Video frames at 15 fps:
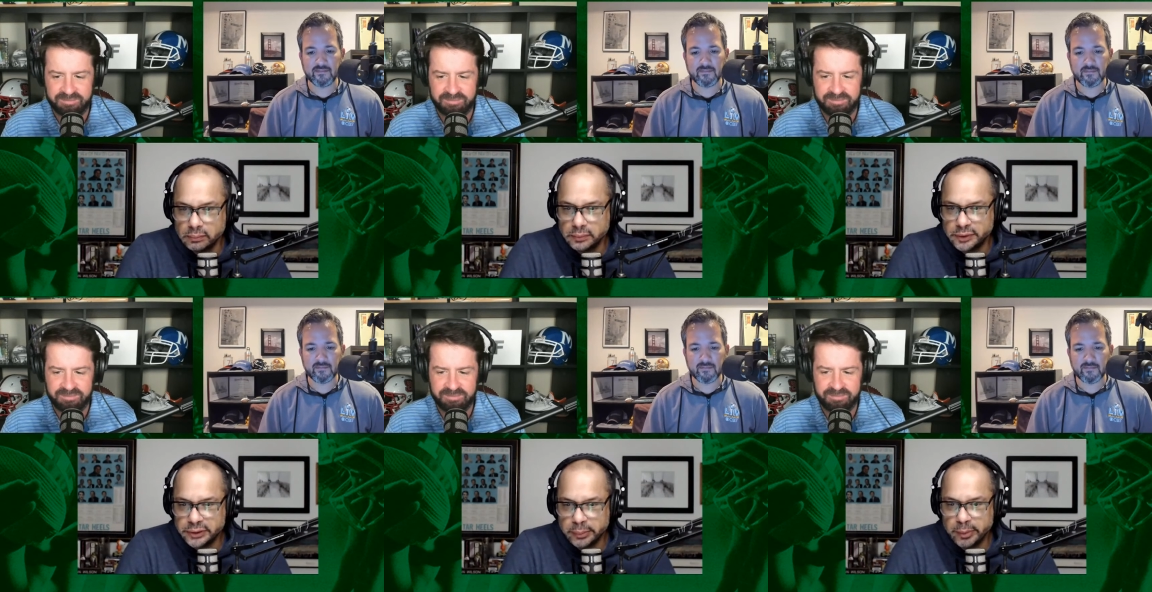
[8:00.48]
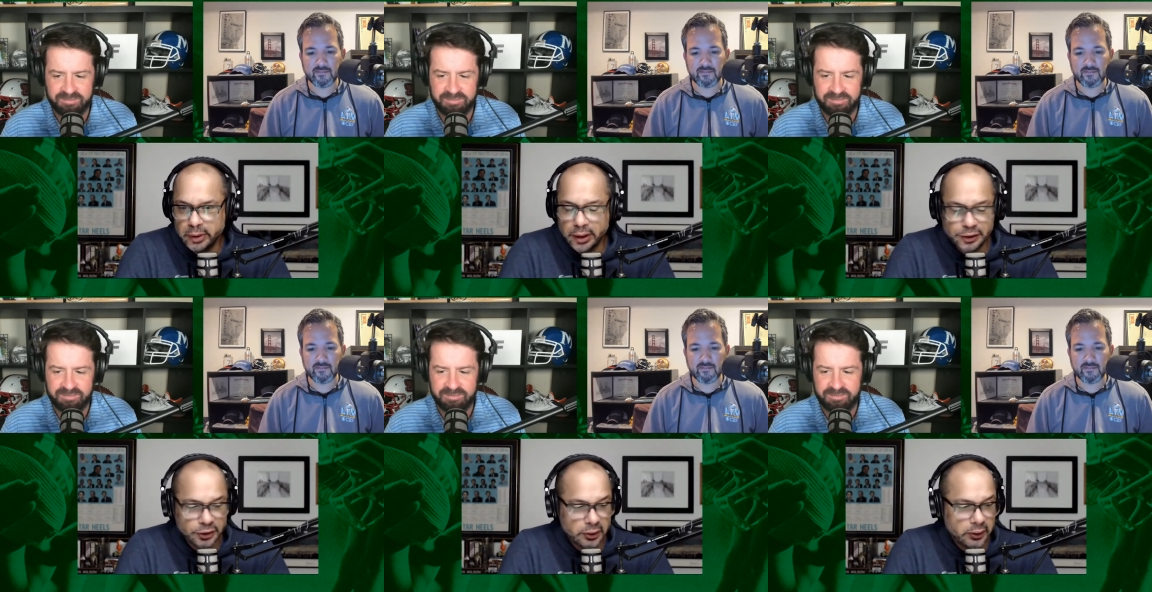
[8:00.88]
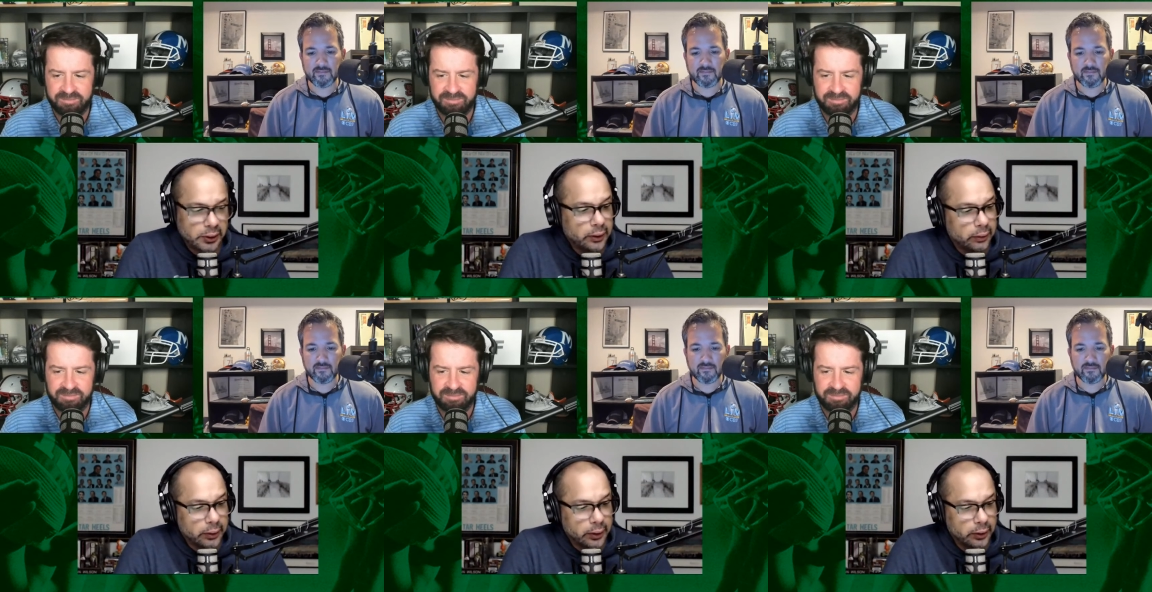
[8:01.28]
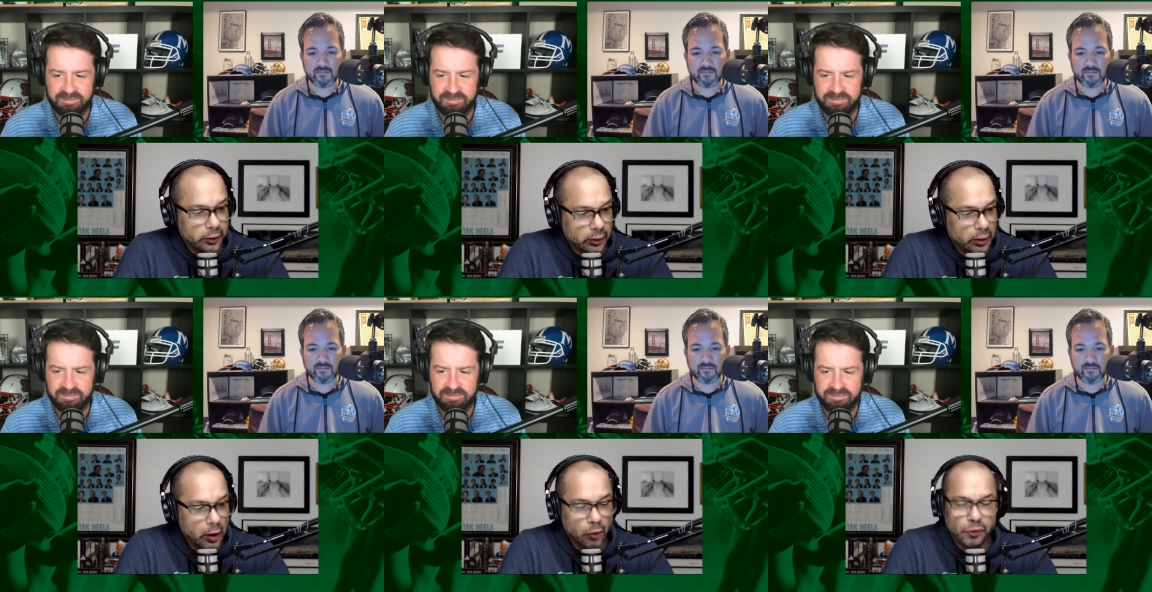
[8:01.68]
Speaker 1: simulation theory,
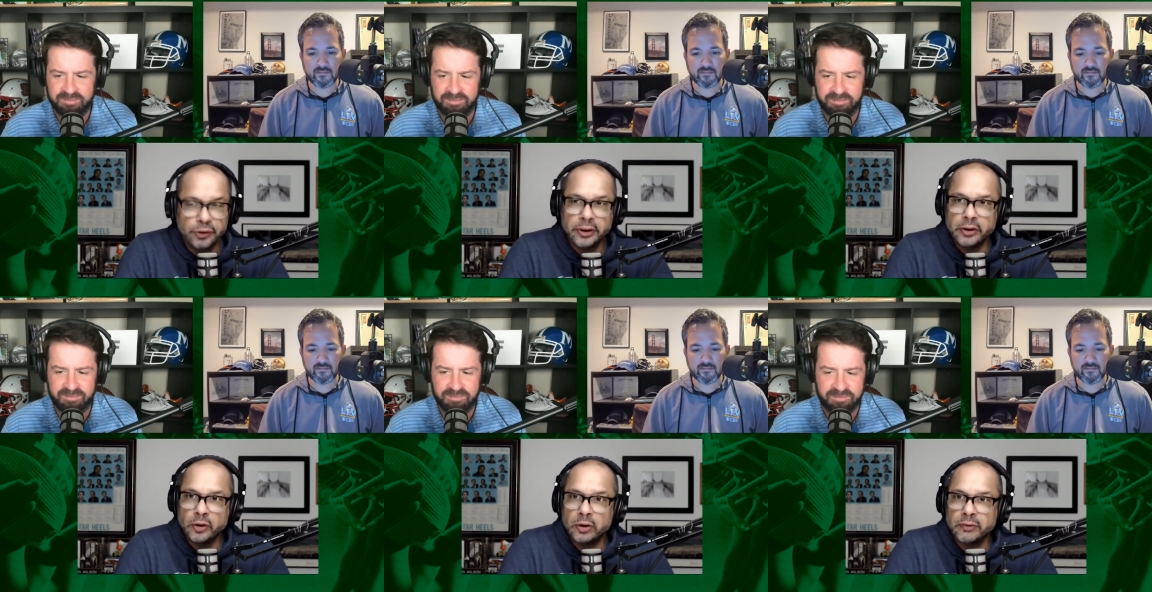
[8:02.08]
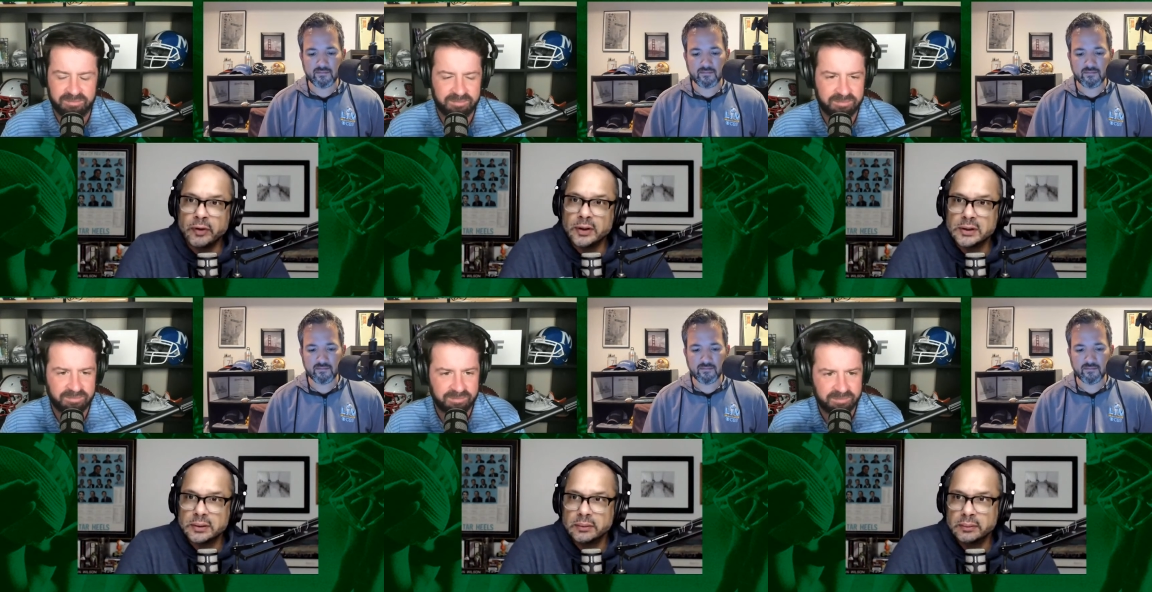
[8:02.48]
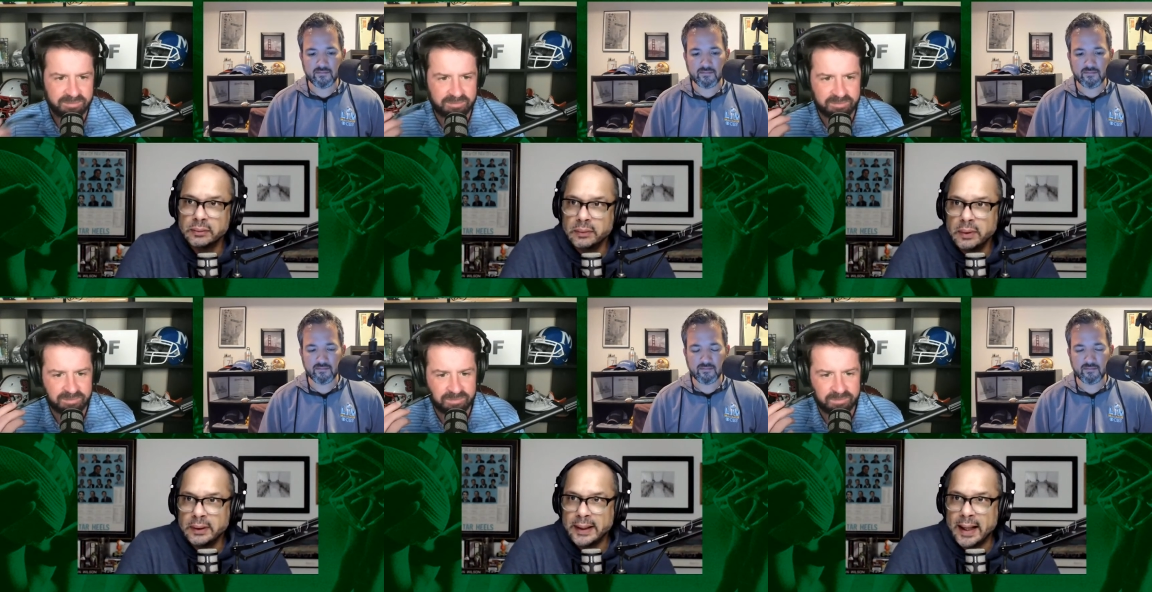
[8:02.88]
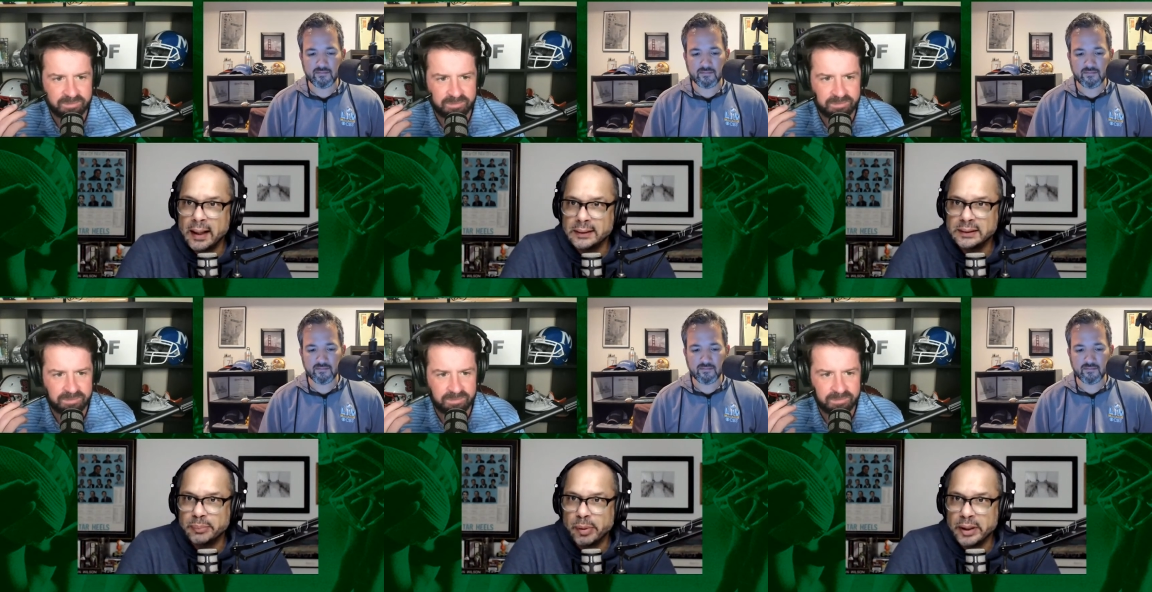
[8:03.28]
alternate universe,
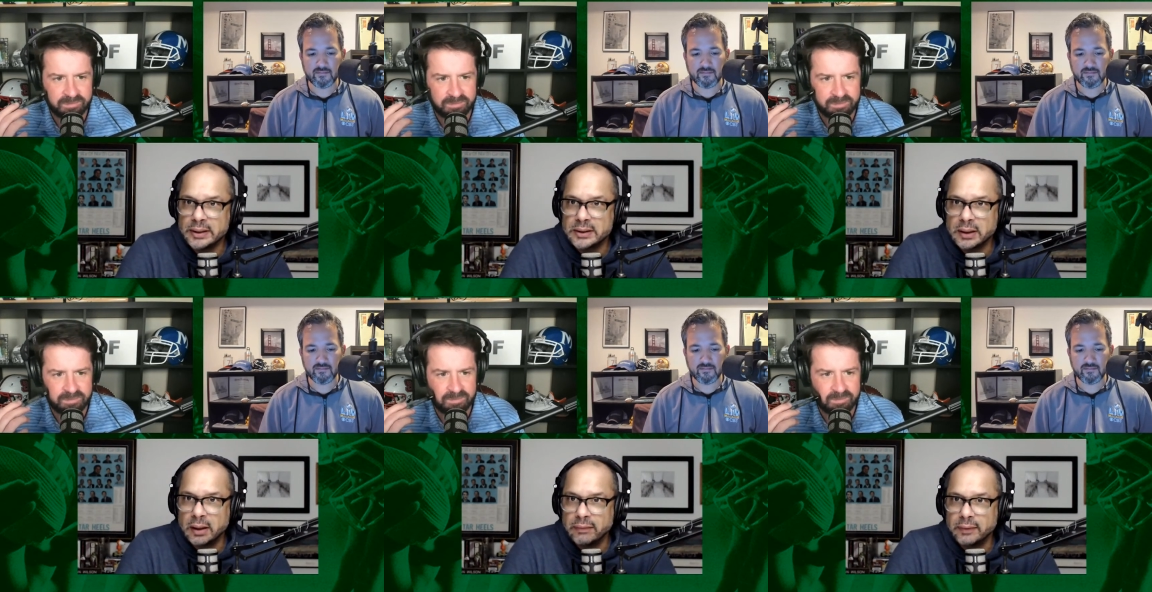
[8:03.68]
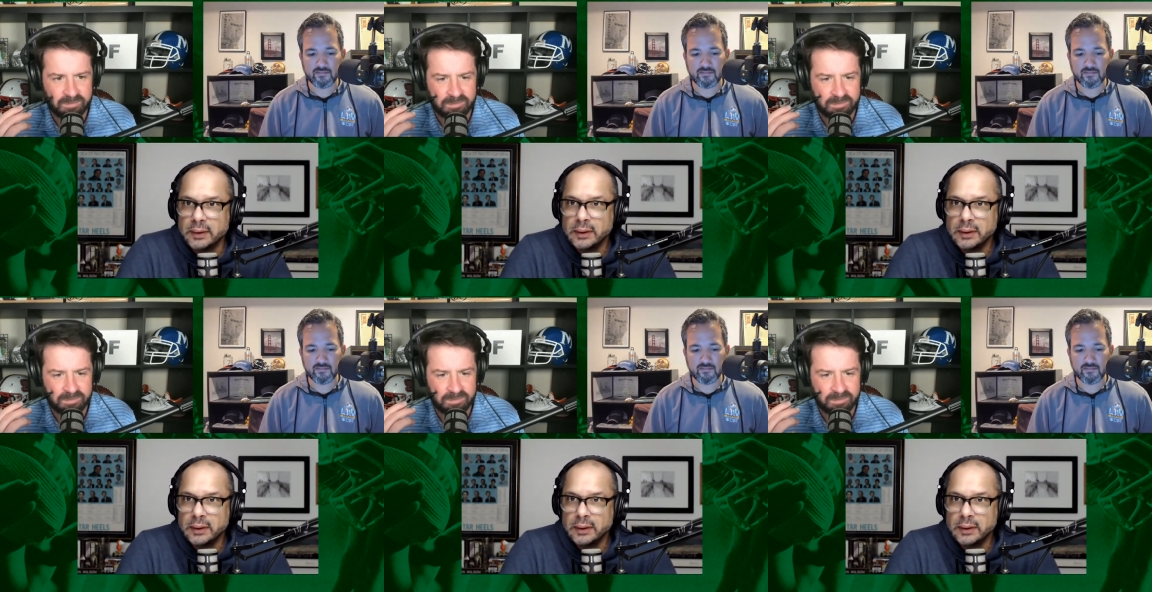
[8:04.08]
galaxy brain stuff.